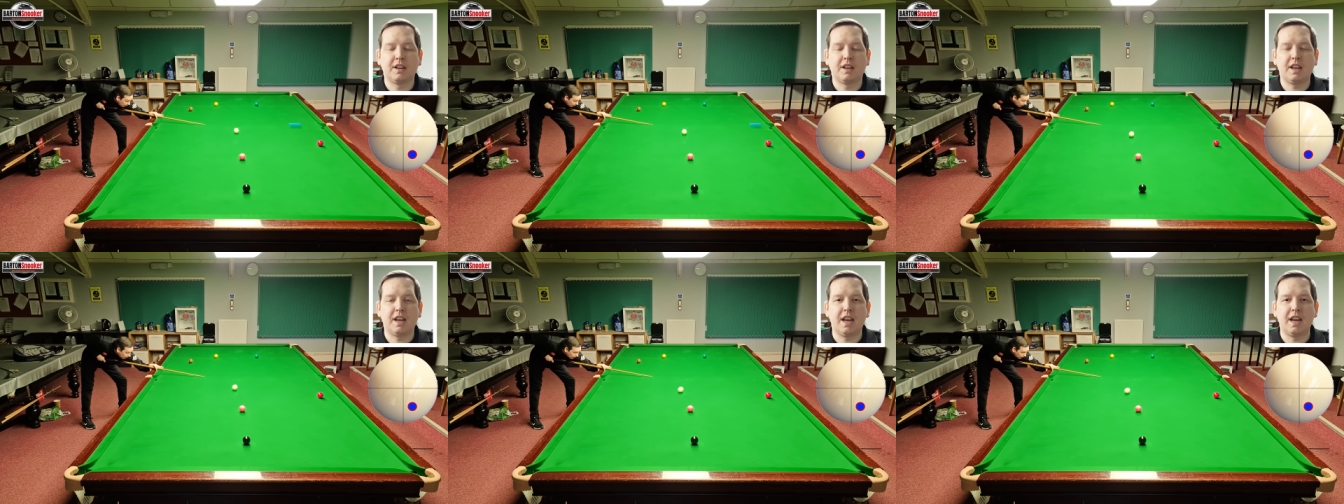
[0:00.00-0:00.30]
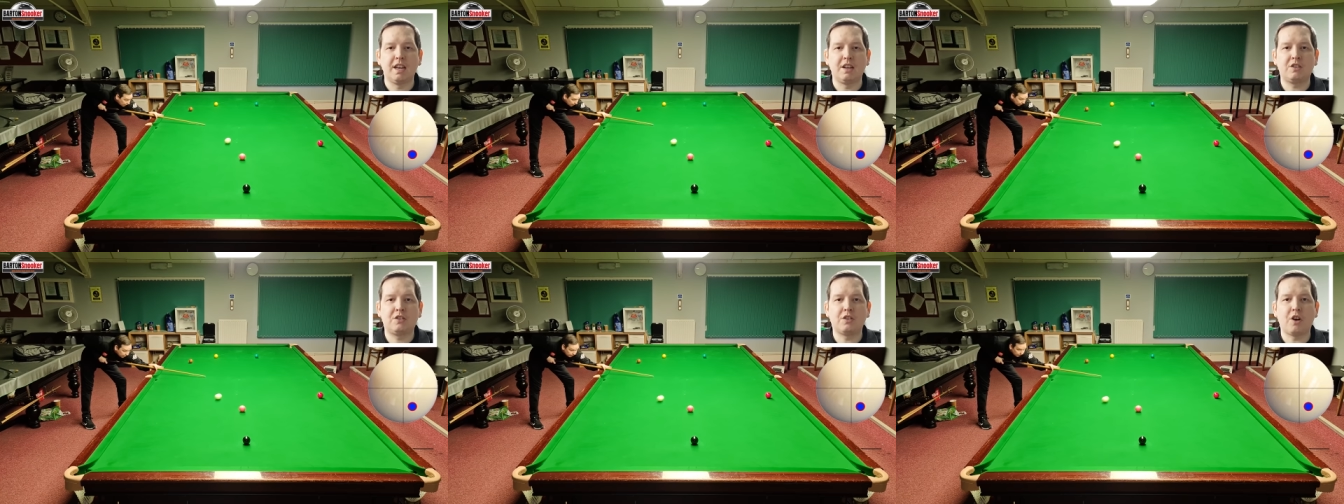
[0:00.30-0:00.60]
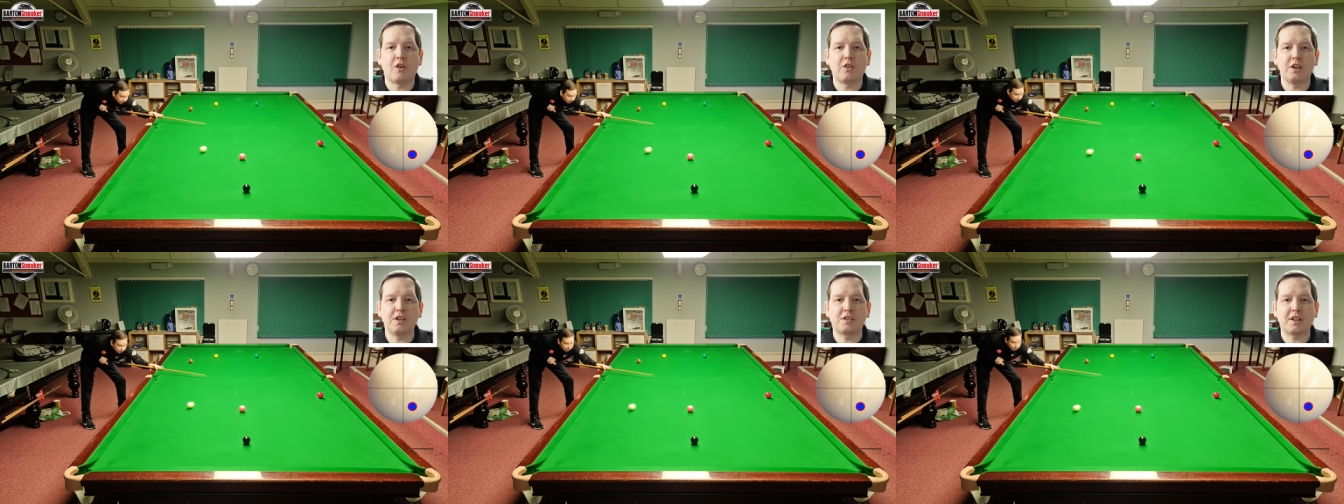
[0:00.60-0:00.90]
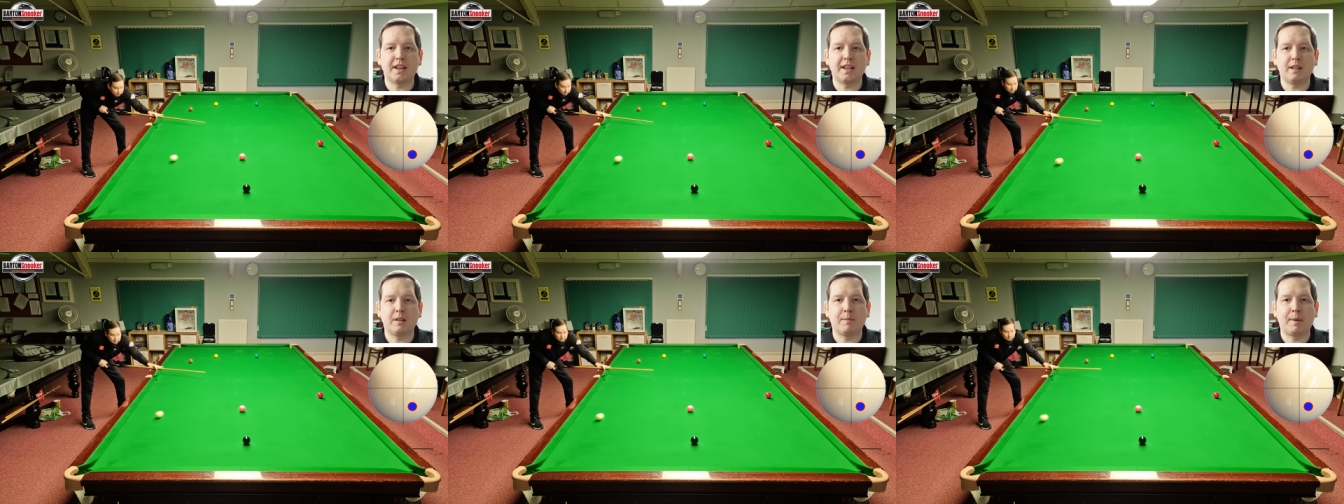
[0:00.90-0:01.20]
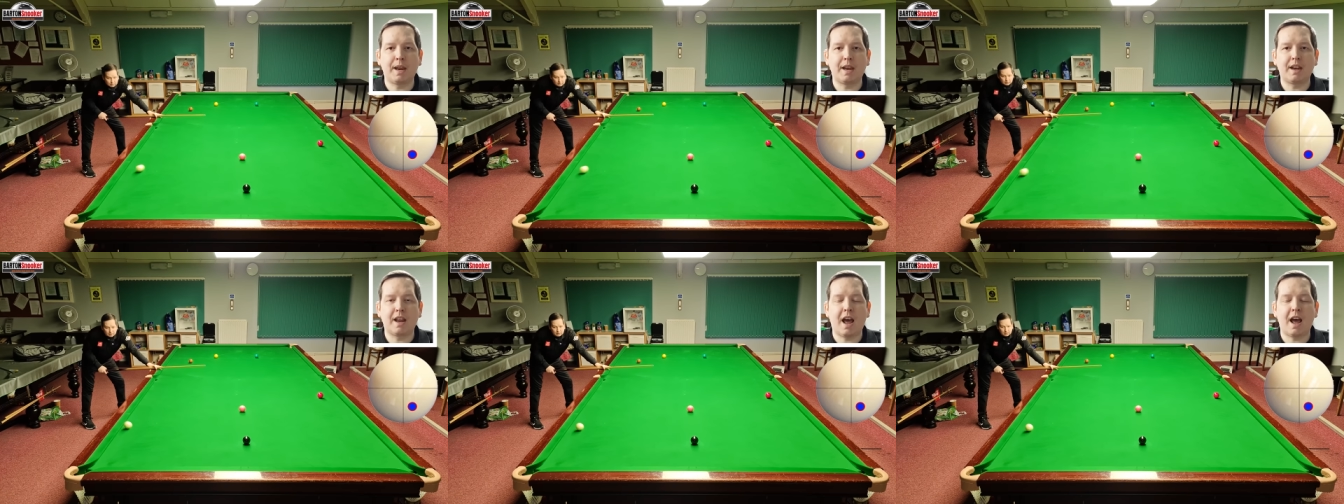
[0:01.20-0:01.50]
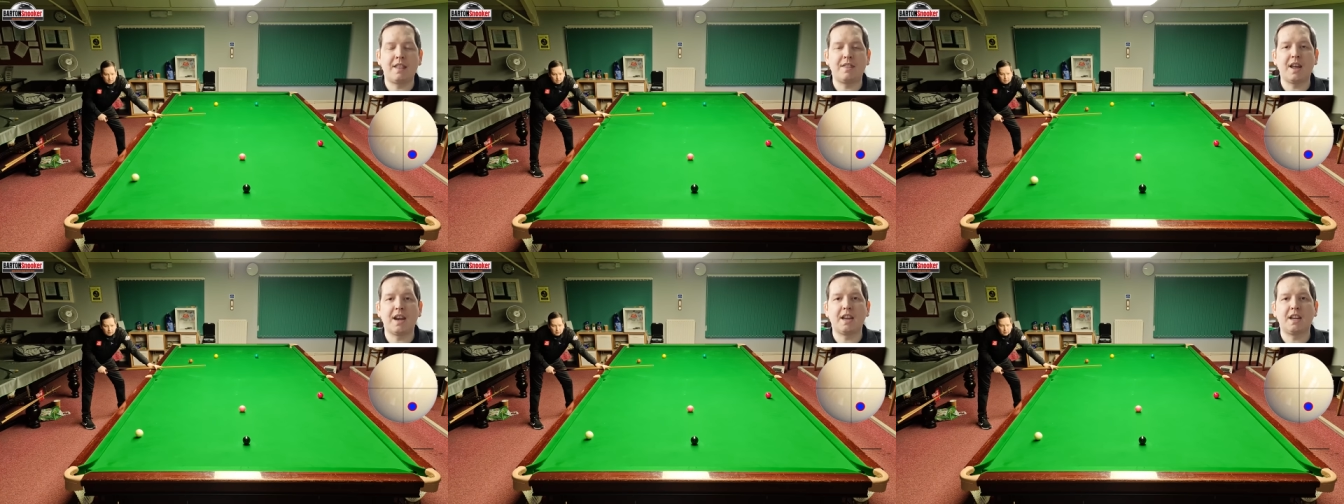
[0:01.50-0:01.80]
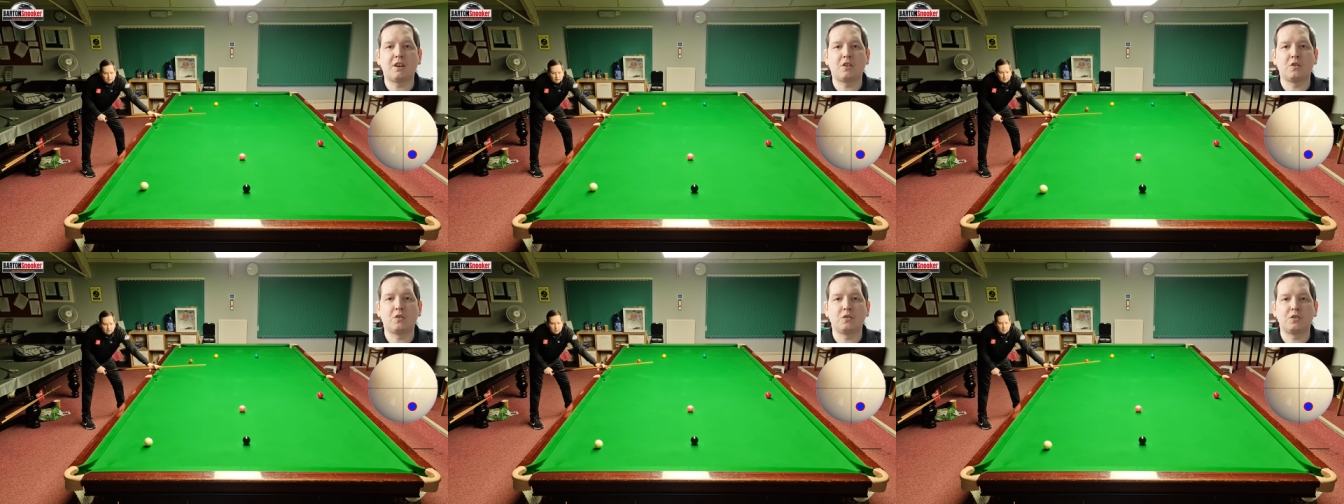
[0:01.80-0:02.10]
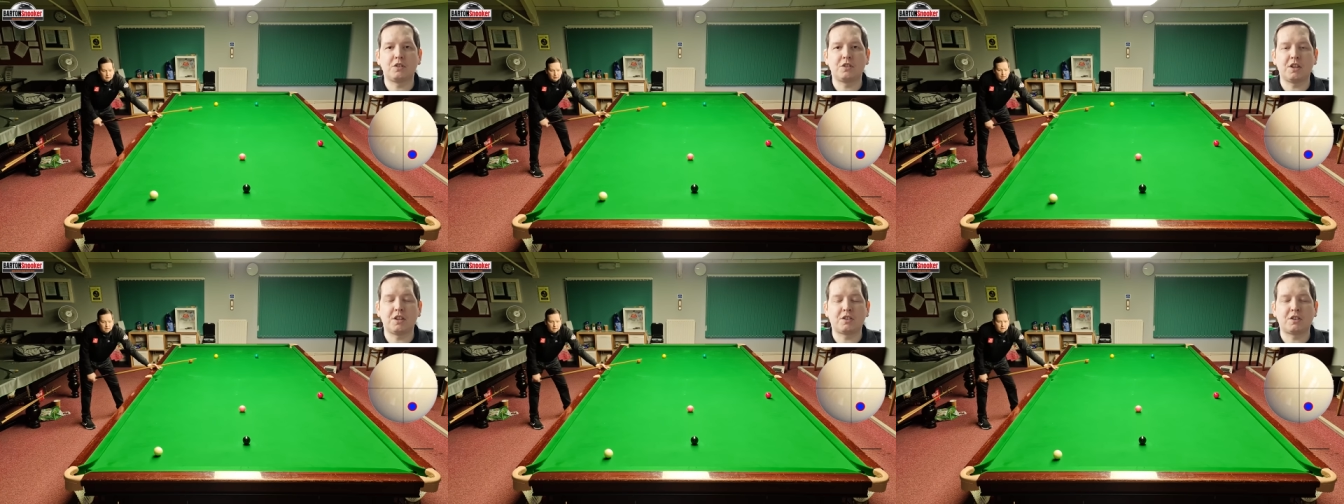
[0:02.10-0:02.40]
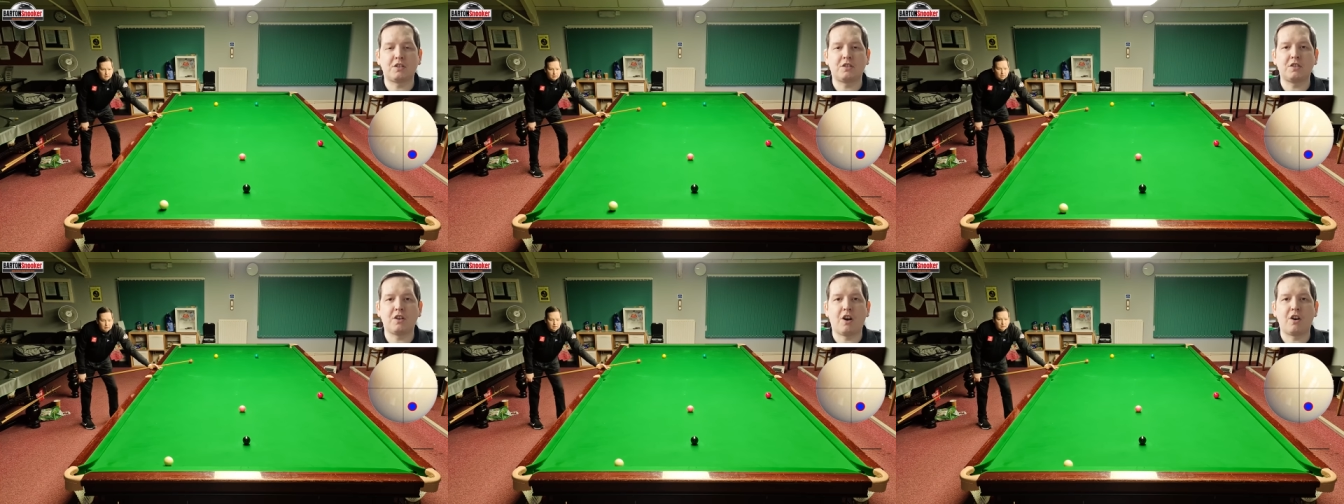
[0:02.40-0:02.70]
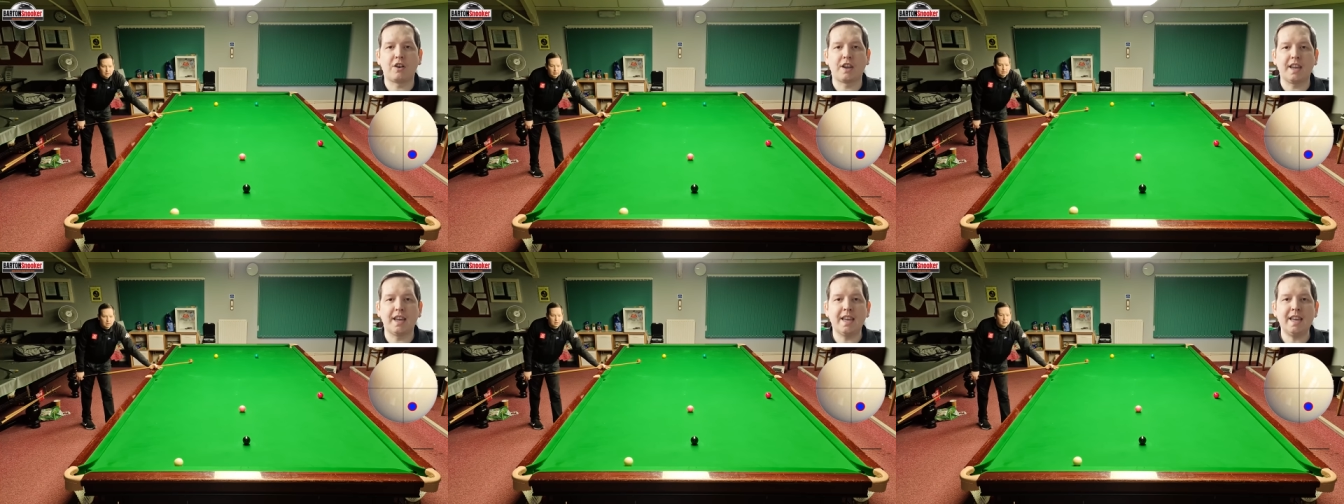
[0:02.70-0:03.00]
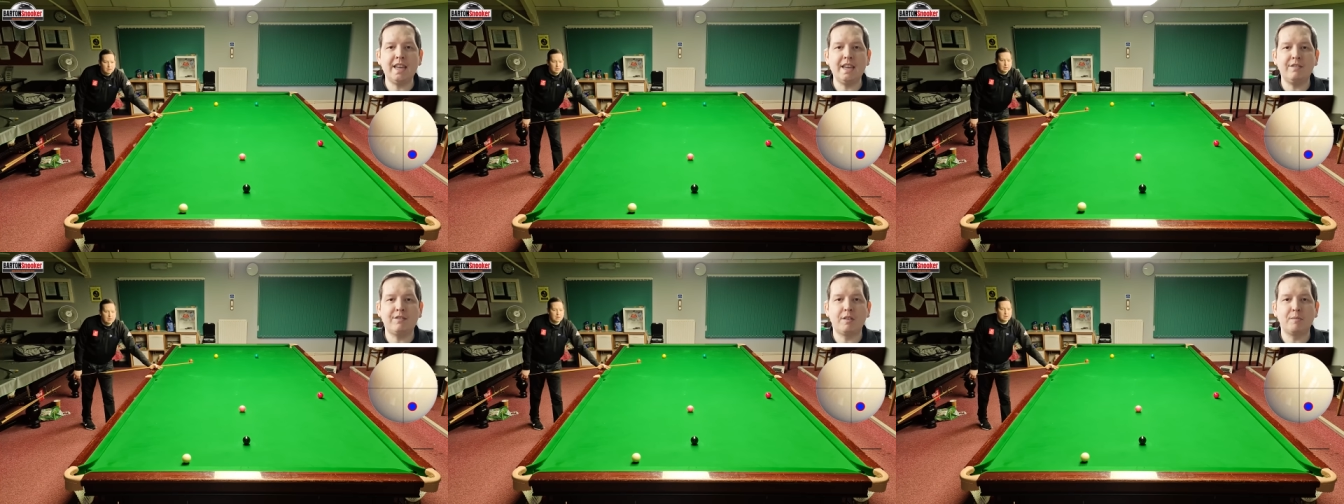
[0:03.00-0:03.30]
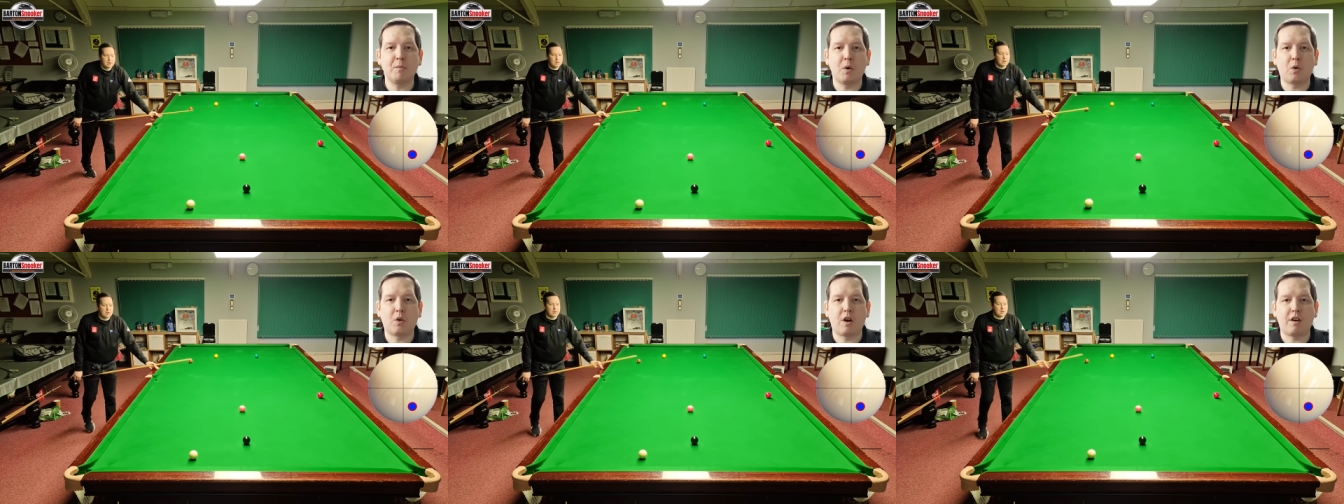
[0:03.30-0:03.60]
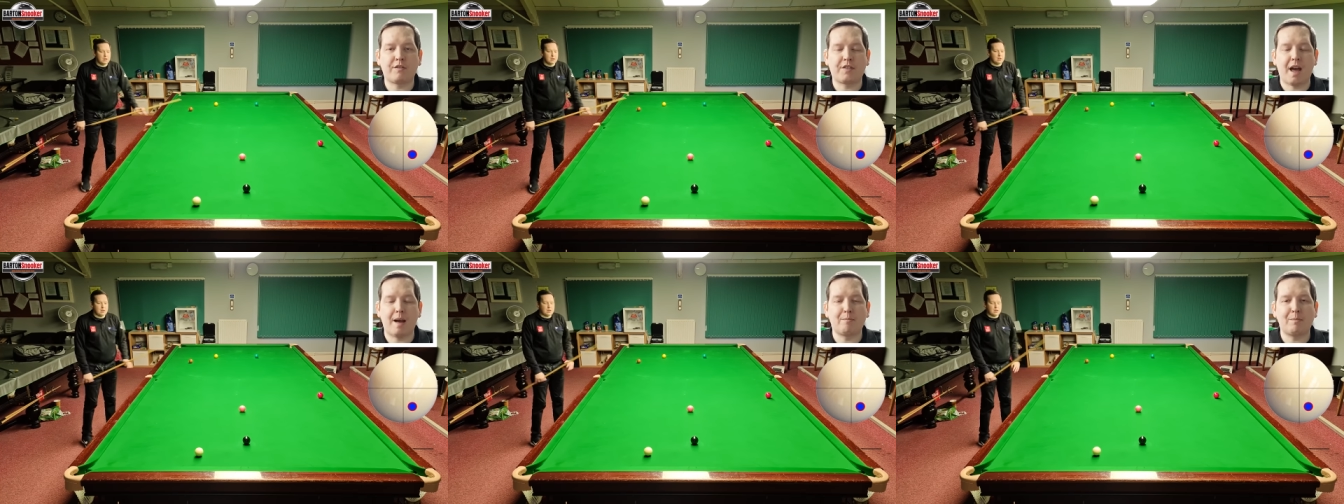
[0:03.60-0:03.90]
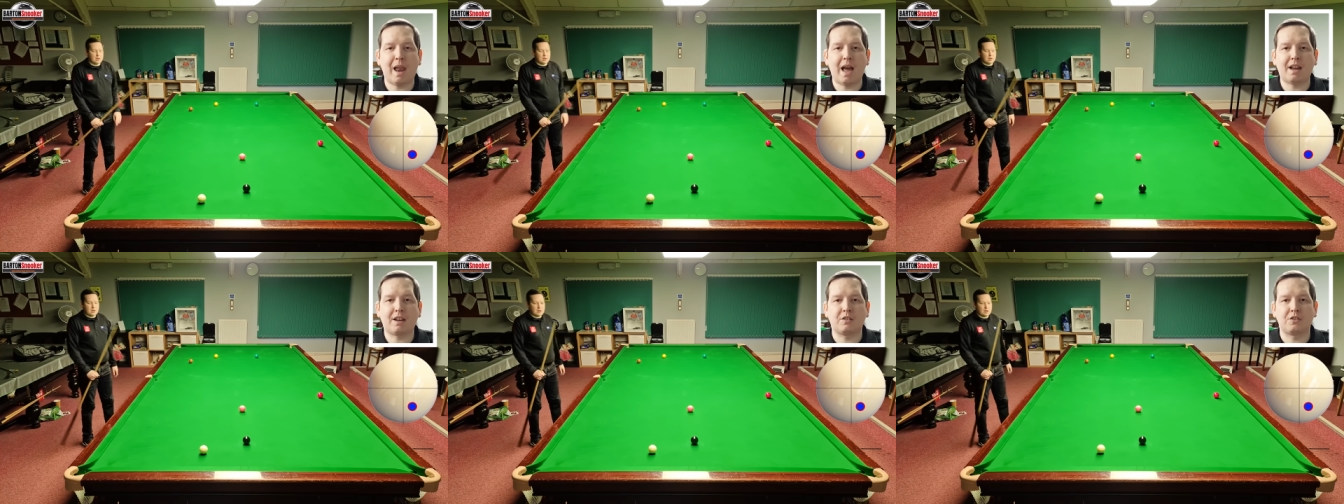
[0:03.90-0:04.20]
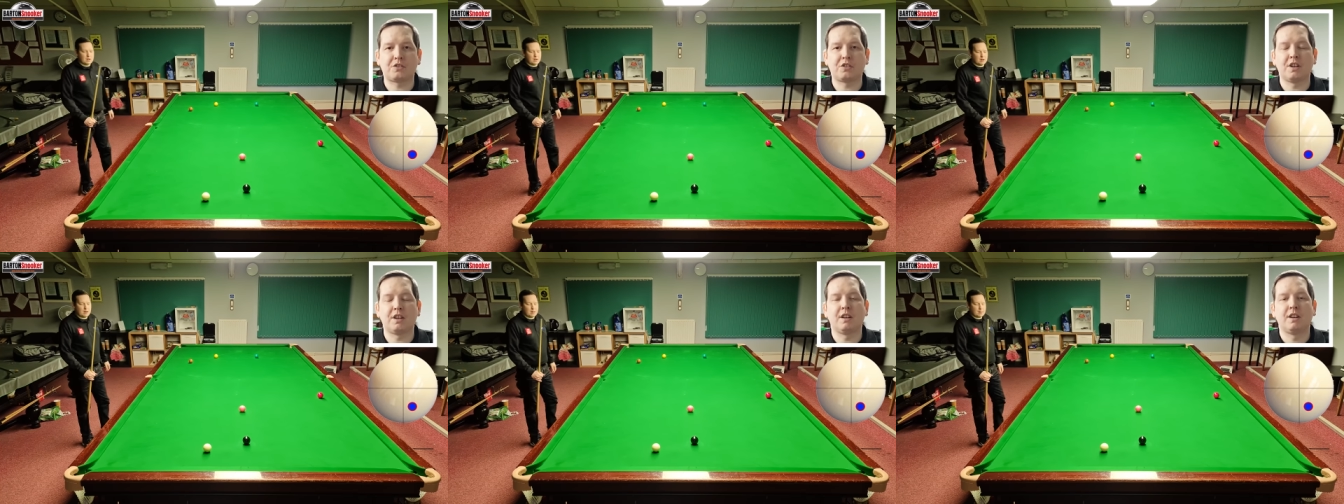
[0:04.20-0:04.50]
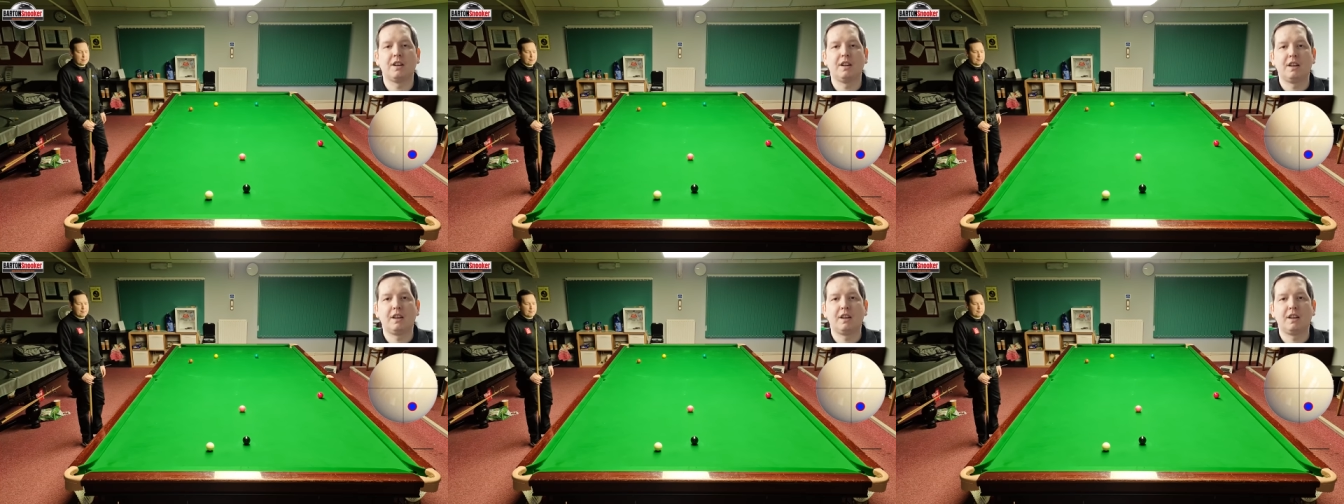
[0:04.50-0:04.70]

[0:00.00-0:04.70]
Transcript: it dies a little bit, and then it causes it to die even more off that black cushion,